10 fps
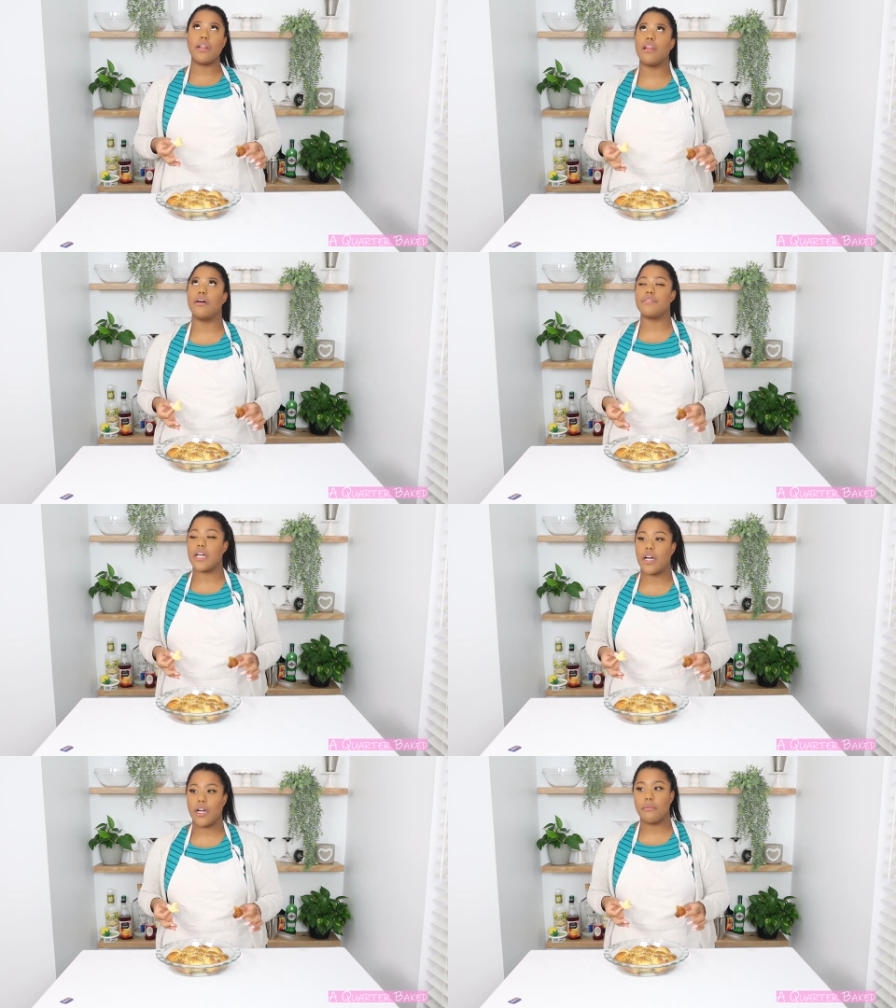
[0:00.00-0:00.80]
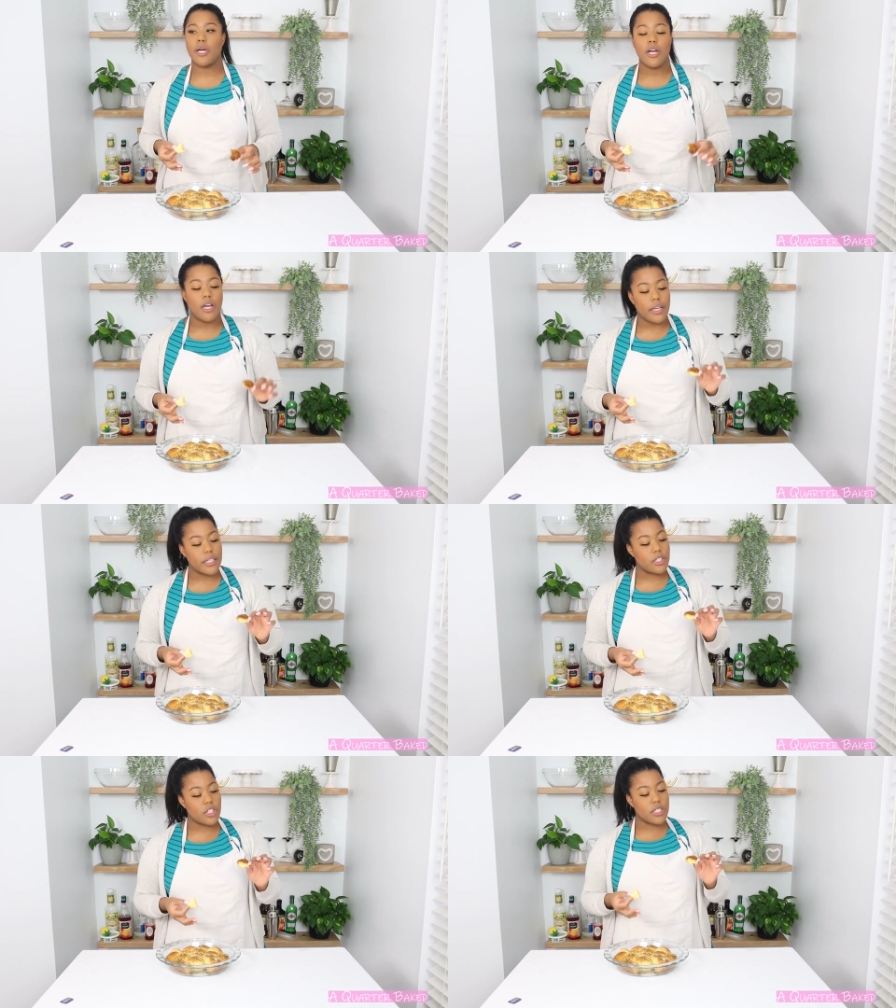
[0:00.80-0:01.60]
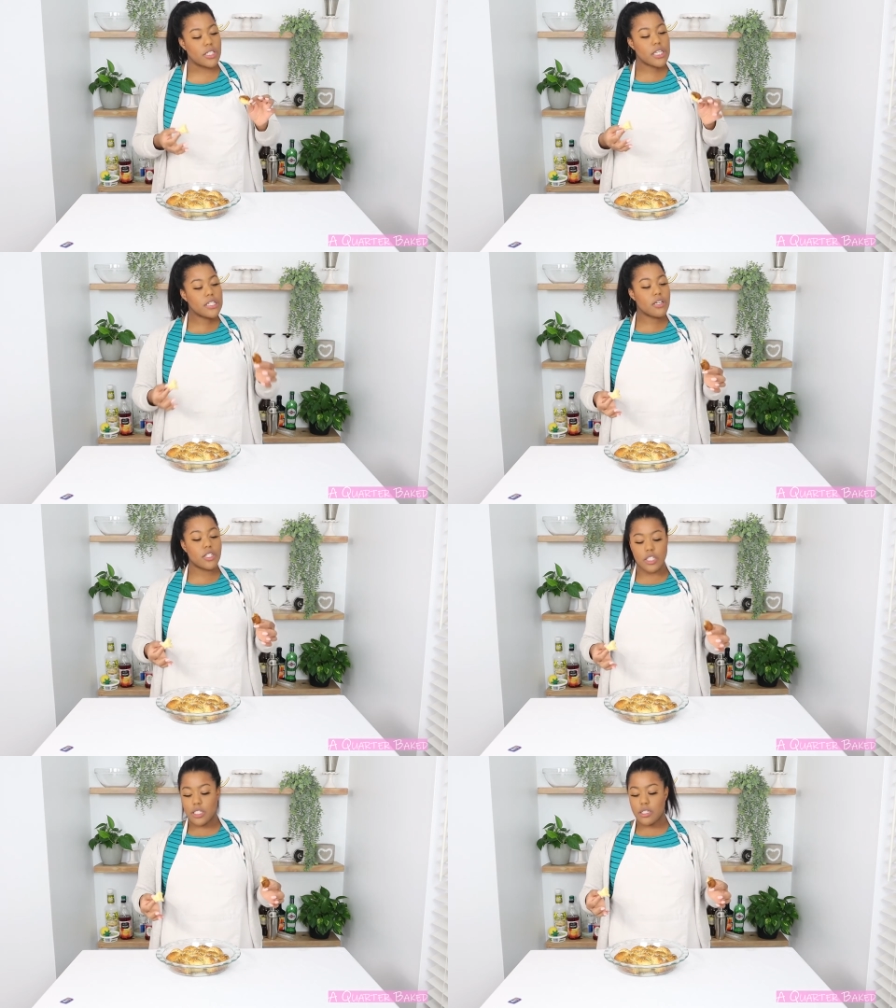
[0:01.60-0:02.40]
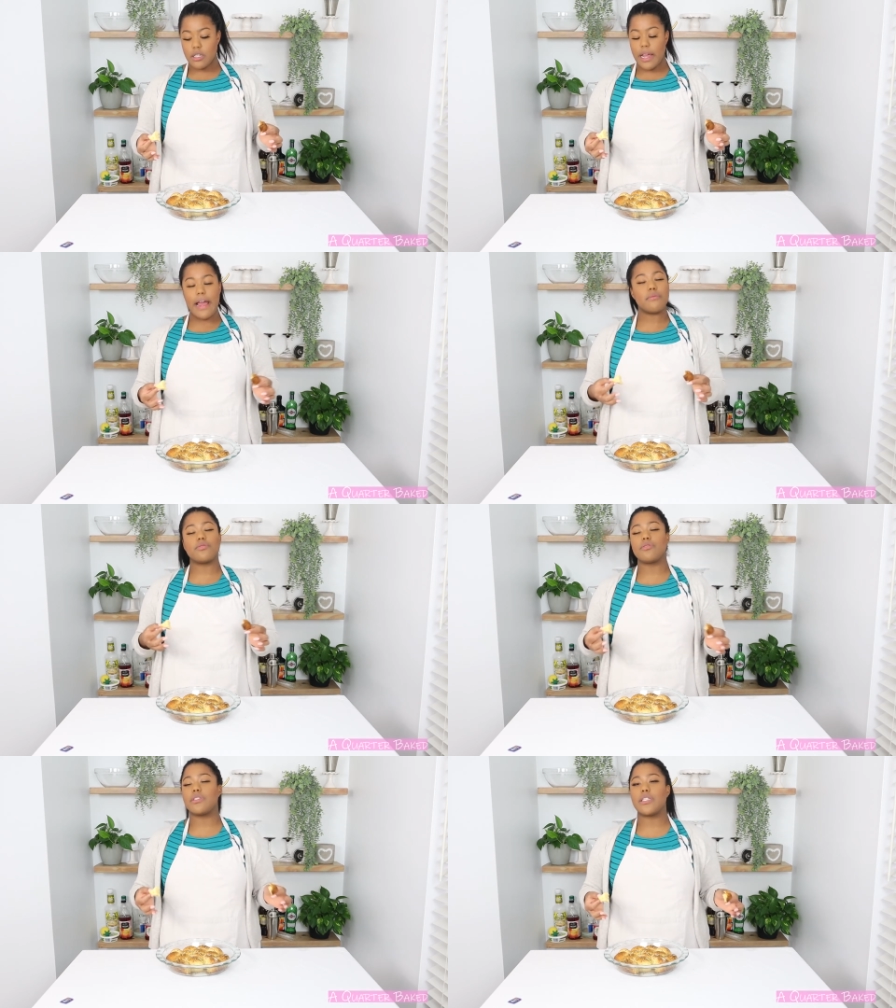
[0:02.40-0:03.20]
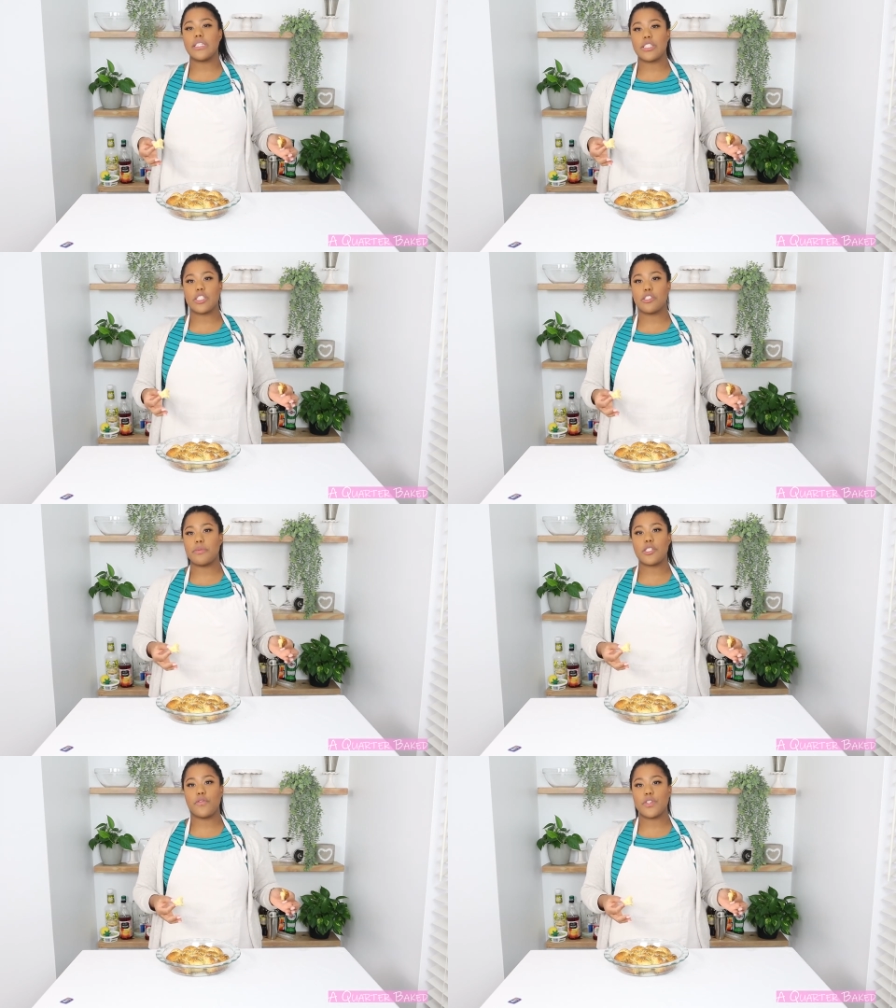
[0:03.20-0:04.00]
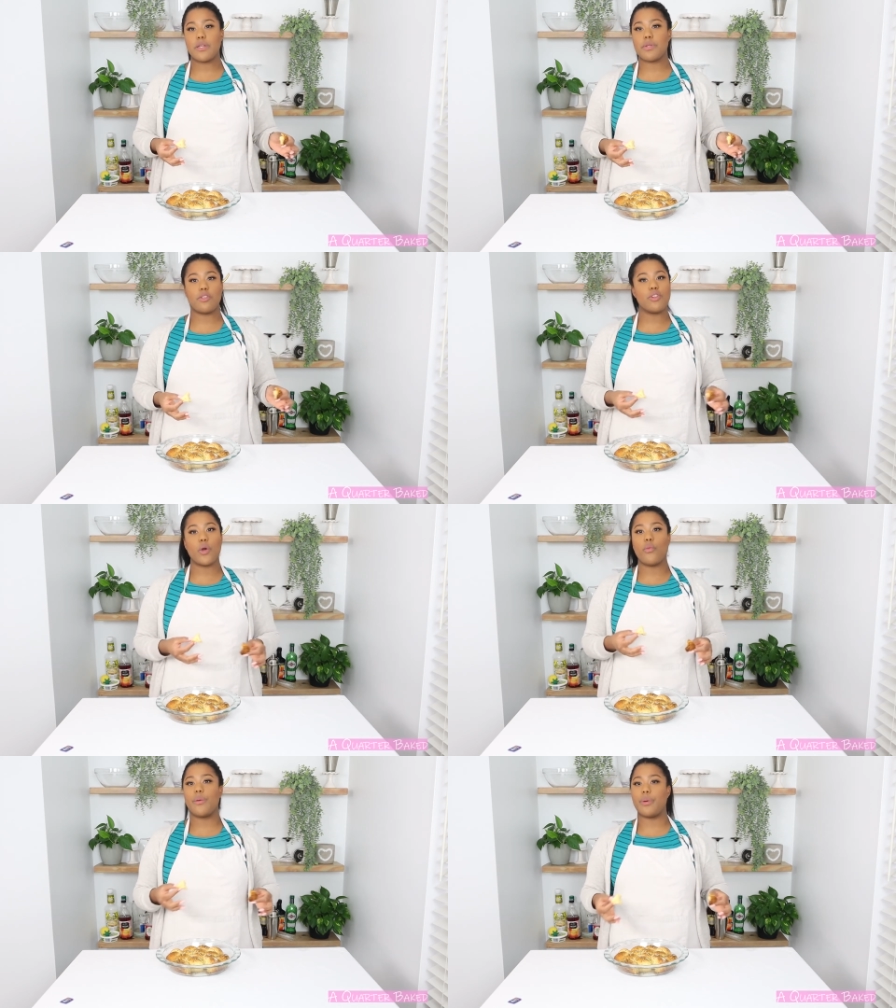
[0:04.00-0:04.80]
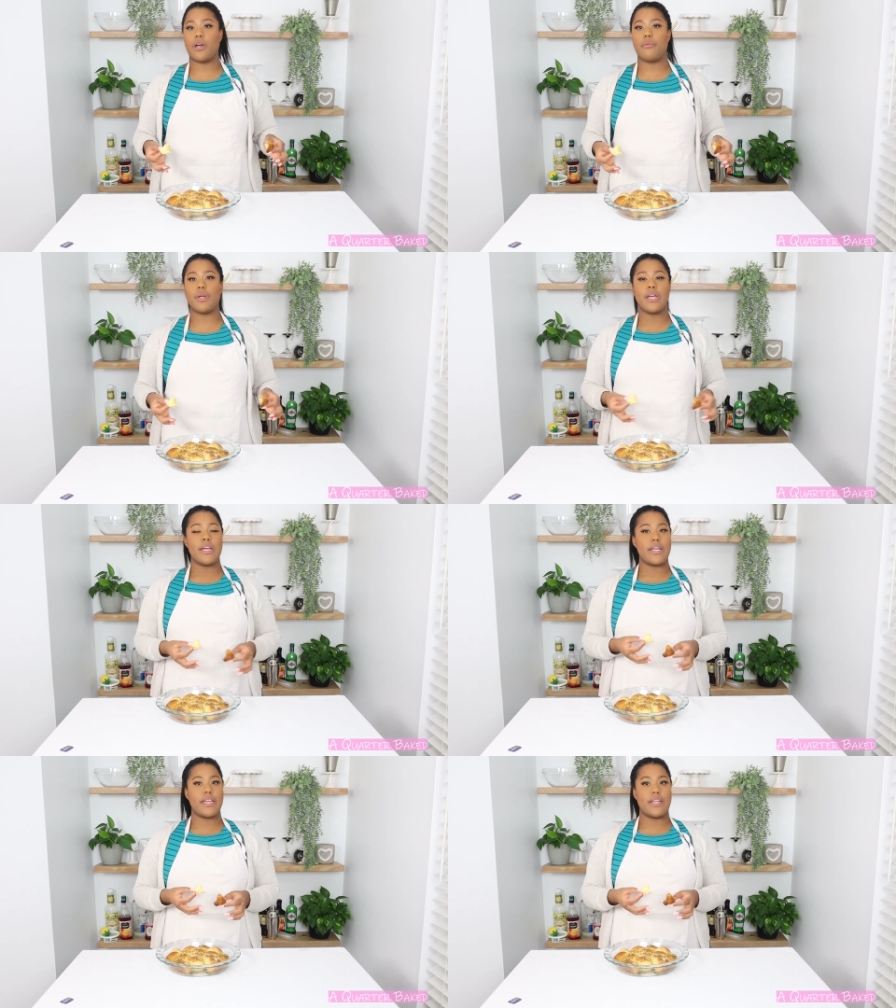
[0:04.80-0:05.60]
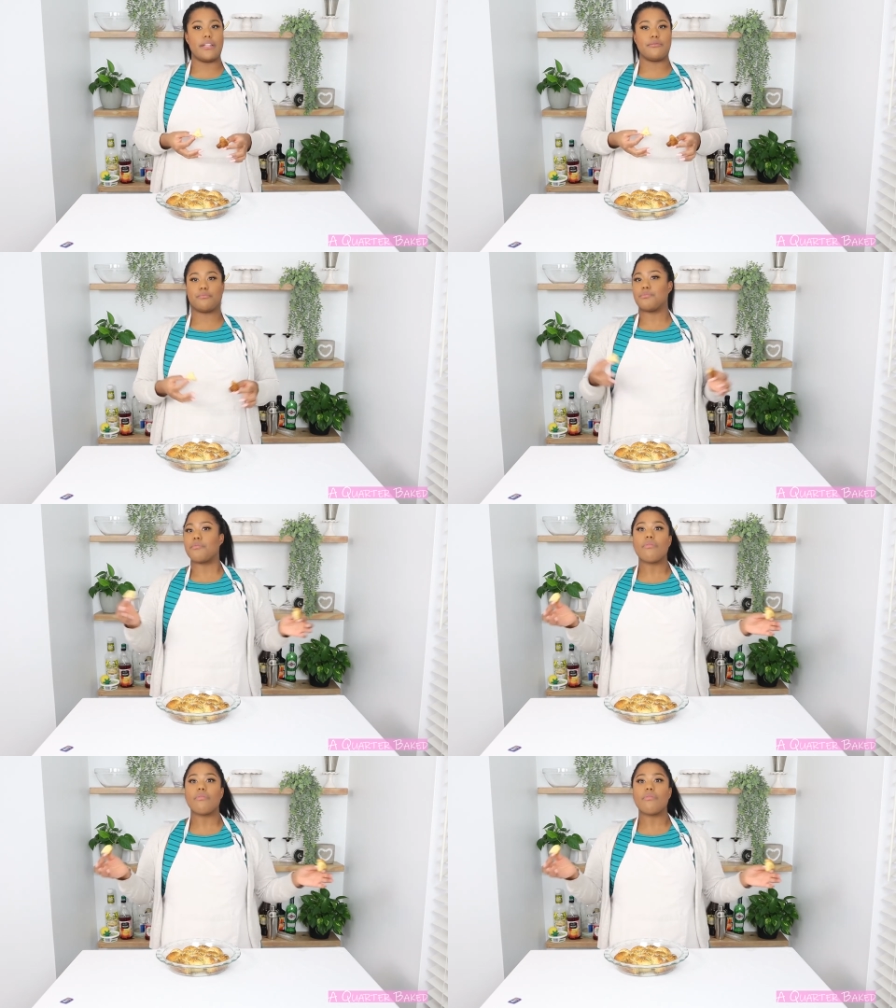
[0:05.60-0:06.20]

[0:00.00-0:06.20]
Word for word: I love thyme, and it's just, these are just absolutely delicious, especially for something you can whip up in